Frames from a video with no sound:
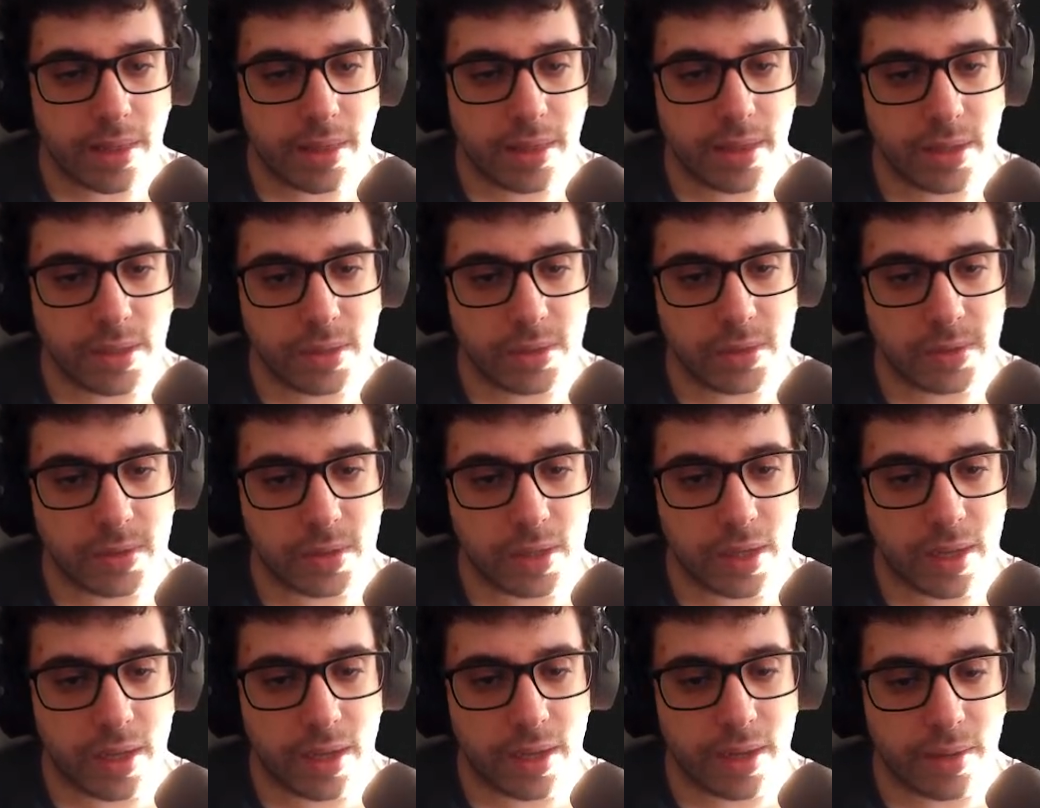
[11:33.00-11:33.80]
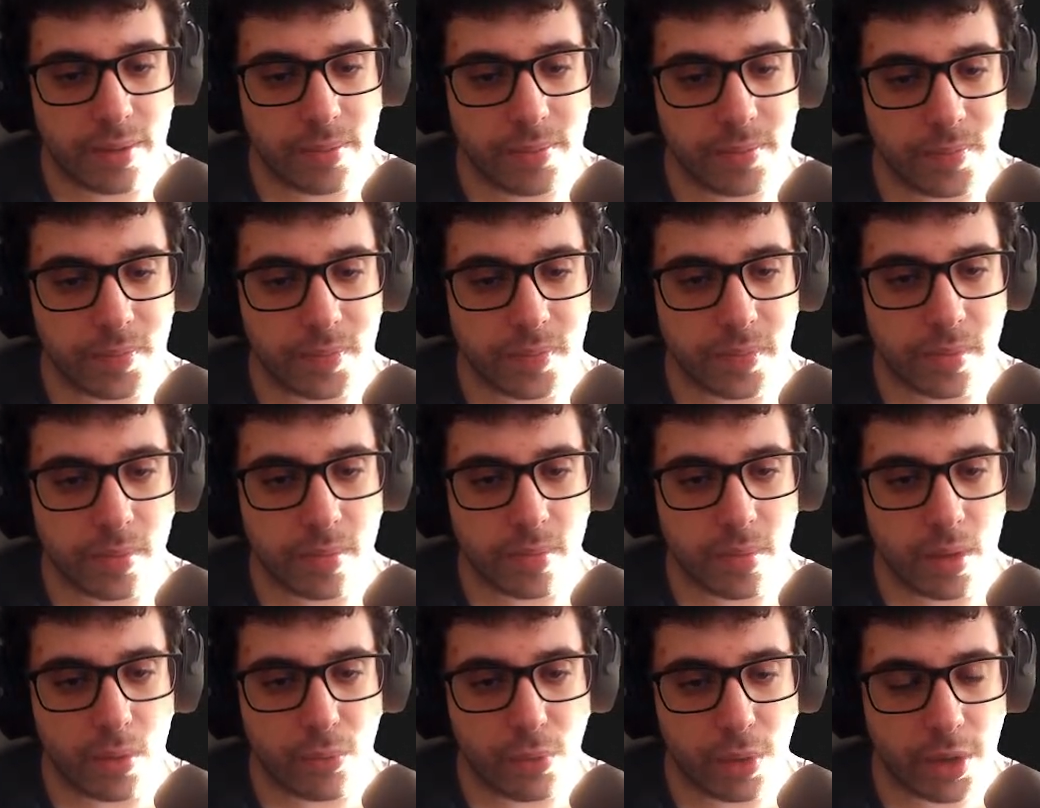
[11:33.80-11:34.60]
There's we're
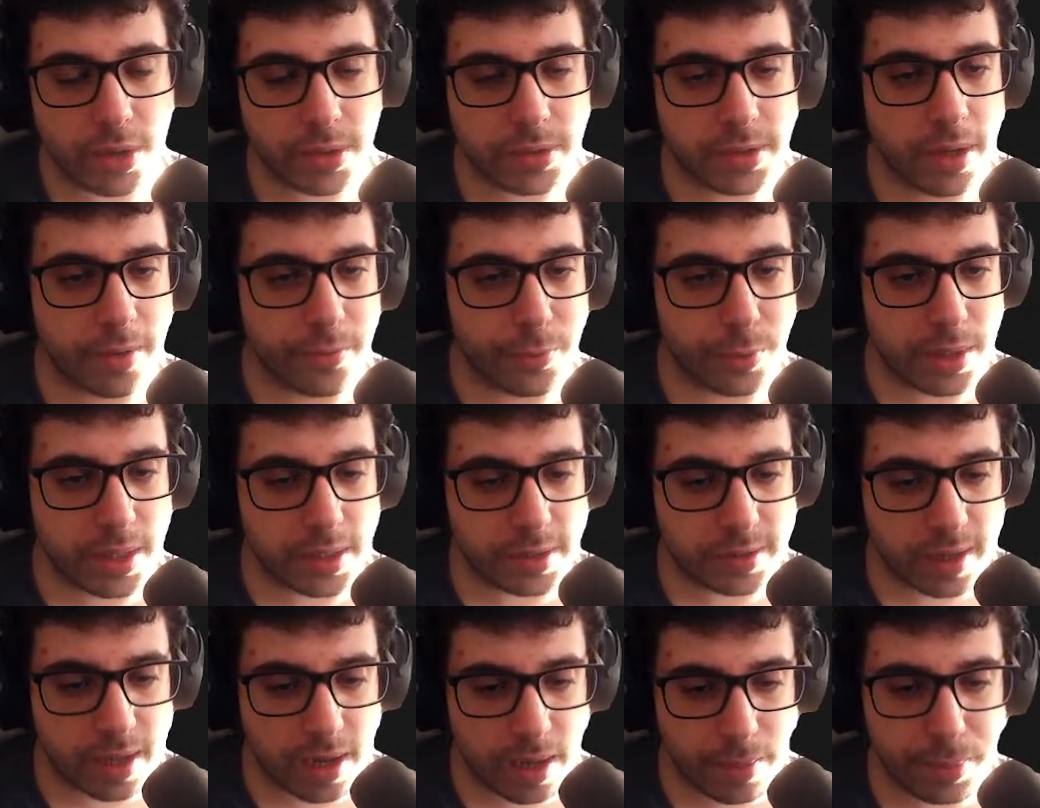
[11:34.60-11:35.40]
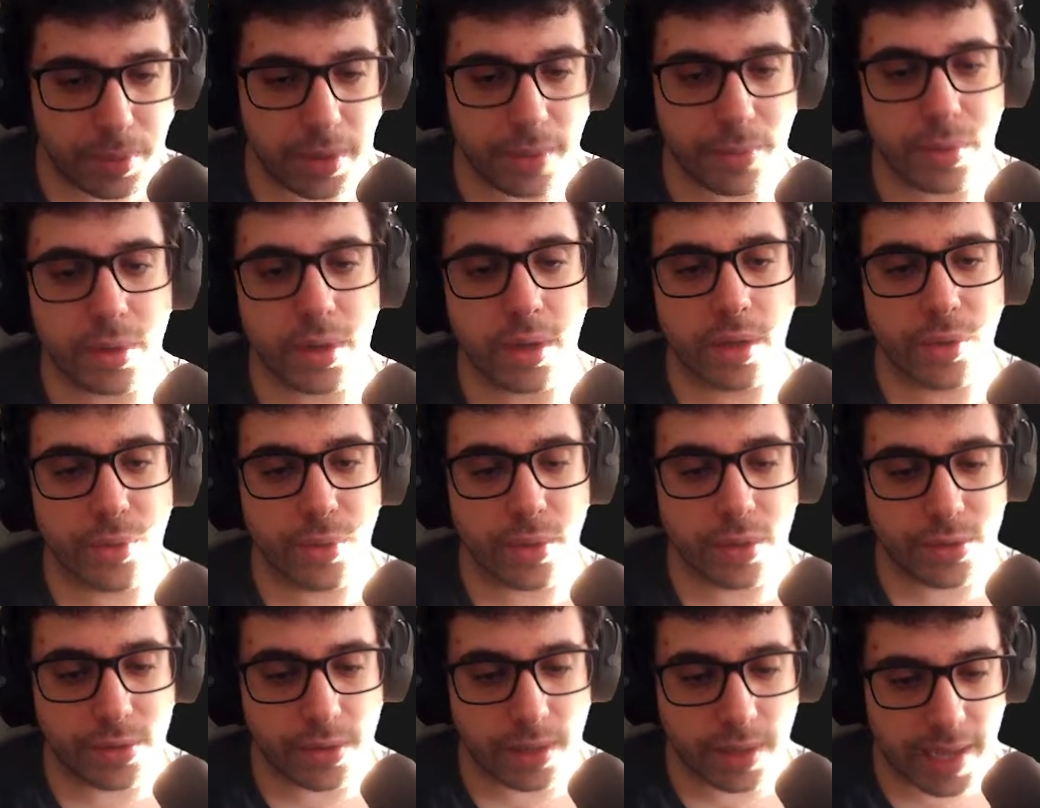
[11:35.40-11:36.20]
gonna start with the setup, and then we're gonna
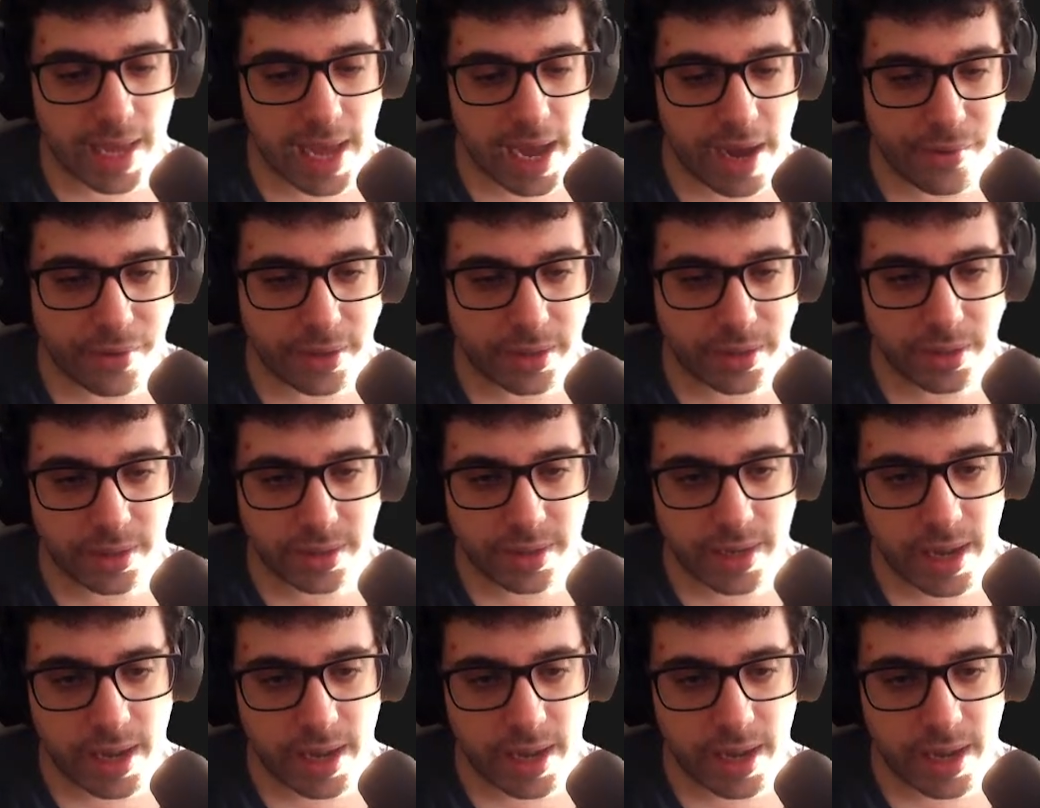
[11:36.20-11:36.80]
go into the character.